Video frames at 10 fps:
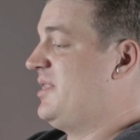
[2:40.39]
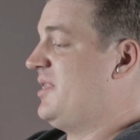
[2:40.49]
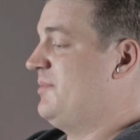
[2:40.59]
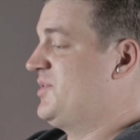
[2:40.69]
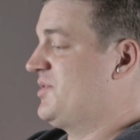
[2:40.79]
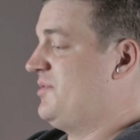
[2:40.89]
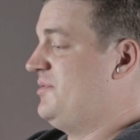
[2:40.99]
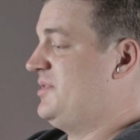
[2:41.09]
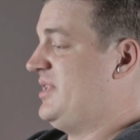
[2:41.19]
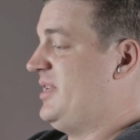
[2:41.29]
the thumb
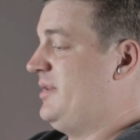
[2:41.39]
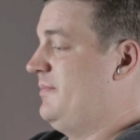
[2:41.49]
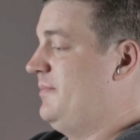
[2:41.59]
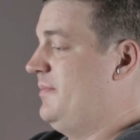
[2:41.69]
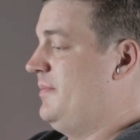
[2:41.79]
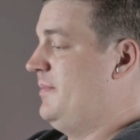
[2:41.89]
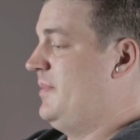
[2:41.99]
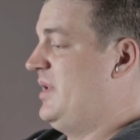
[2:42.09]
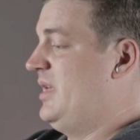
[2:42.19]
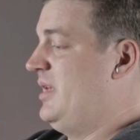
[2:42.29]
screws in
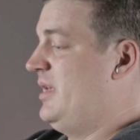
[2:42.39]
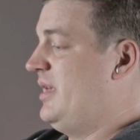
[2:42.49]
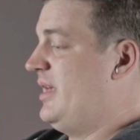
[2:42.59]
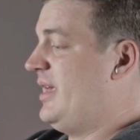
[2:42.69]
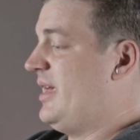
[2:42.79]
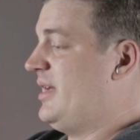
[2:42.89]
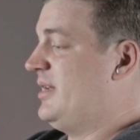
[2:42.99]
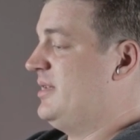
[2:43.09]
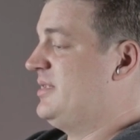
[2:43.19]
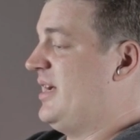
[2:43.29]

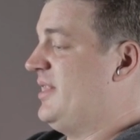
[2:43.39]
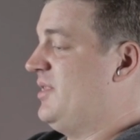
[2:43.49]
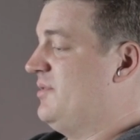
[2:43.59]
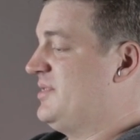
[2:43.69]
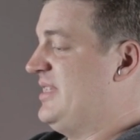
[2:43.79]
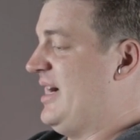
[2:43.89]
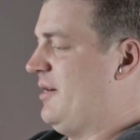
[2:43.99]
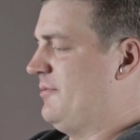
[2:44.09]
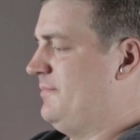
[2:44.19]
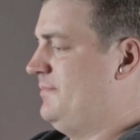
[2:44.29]
and tighten those
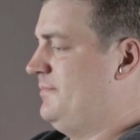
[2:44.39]
down.